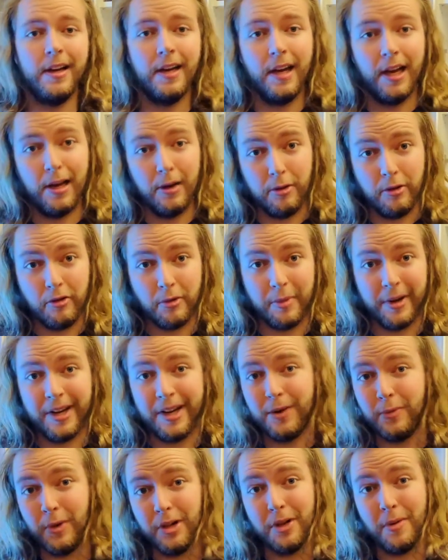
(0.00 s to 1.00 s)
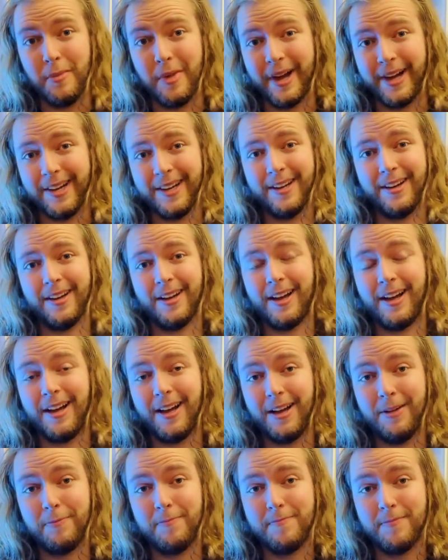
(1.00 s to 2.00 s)
Hello everybody and welcome back.
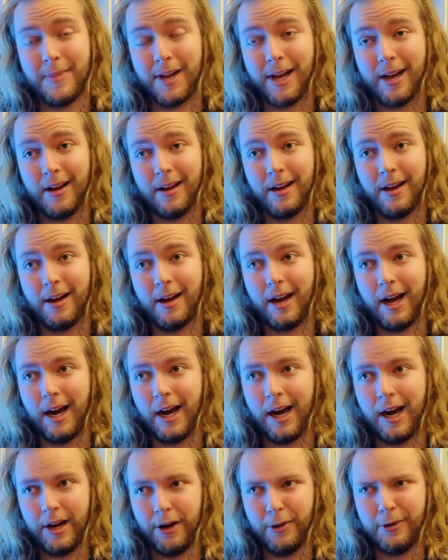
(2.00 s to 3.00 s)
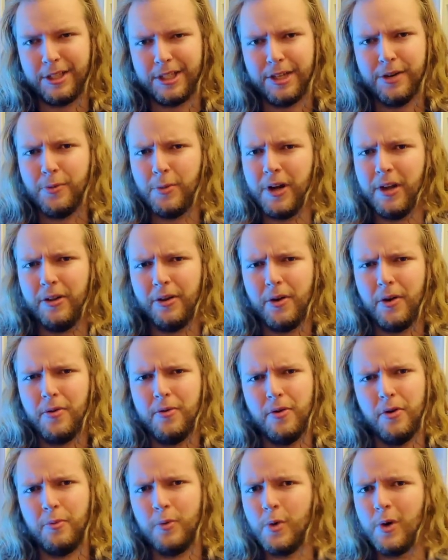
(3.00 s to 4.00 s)
I know I said a while ago
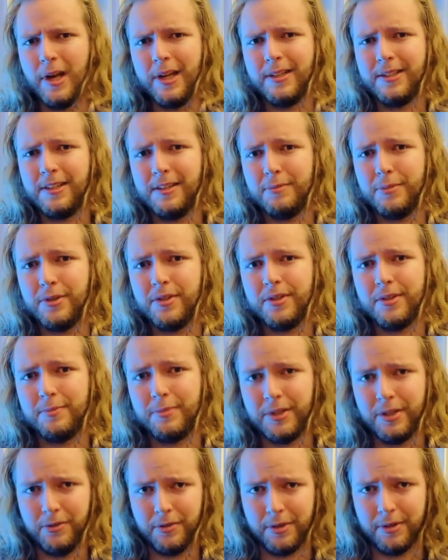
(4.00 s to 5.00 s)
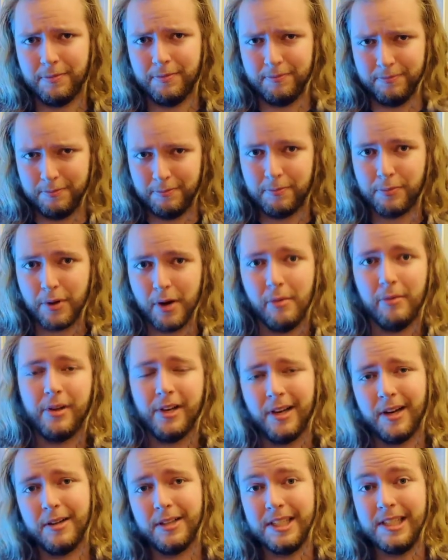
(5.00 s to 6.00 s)
no more lightsabers, but you're probably
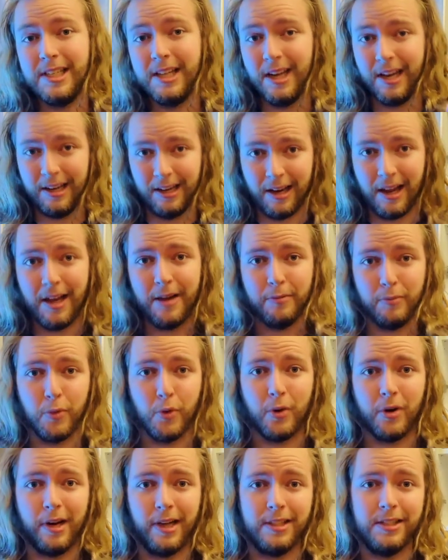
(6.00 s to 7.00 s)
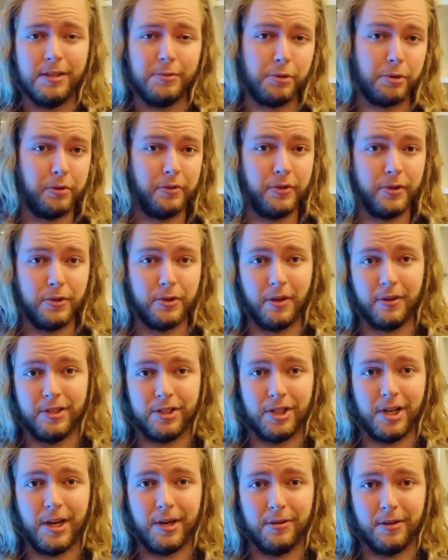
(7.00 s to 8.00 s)
going to see a lot more lightsaber reviews on this
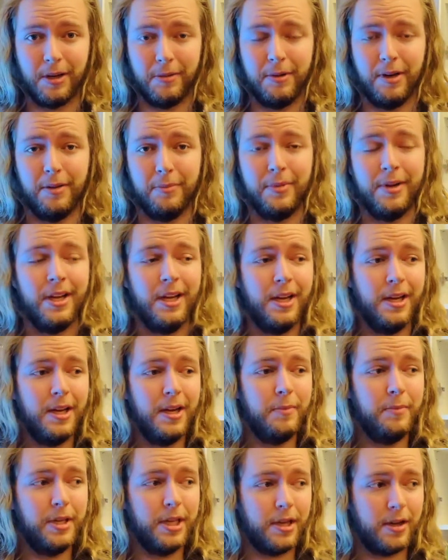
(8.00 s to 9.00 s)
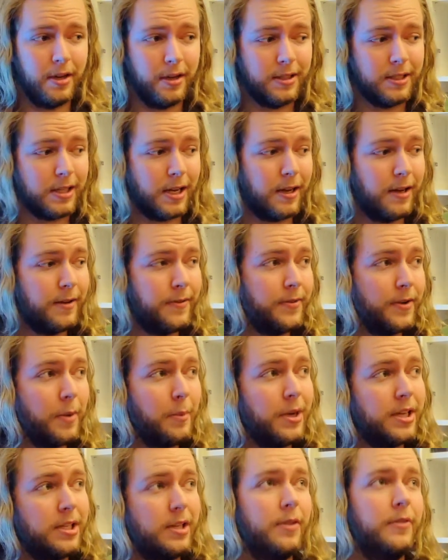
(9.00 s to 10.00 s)
channel coming up because I have found
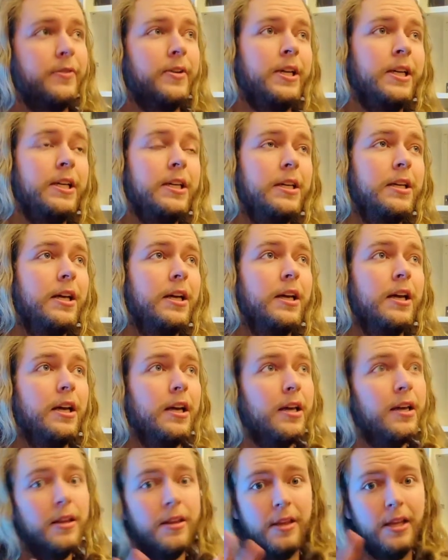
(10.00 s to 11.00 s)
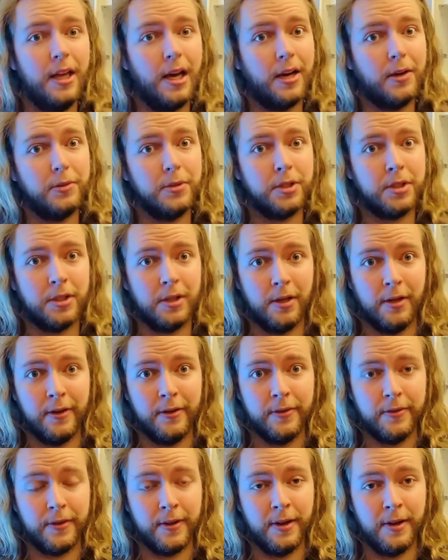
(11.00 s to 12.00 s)
myself in the house
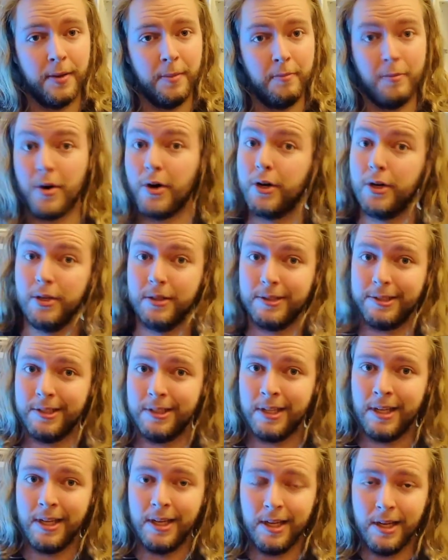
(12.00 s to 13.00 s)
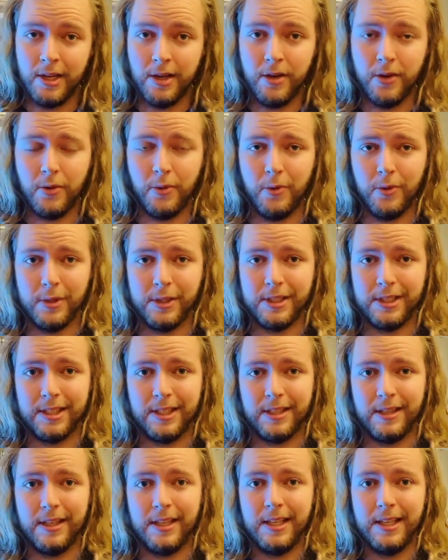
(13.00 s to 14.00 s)
of Marcus, who
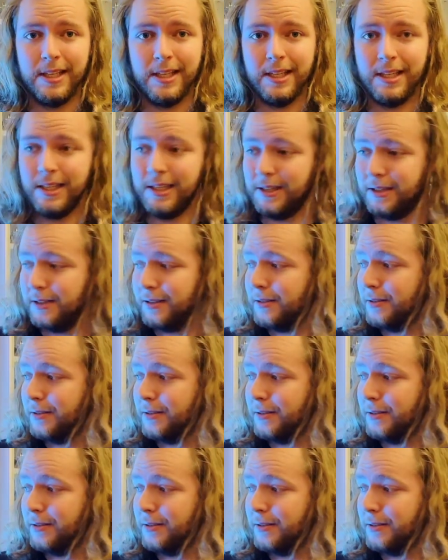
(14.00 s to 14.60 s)
is the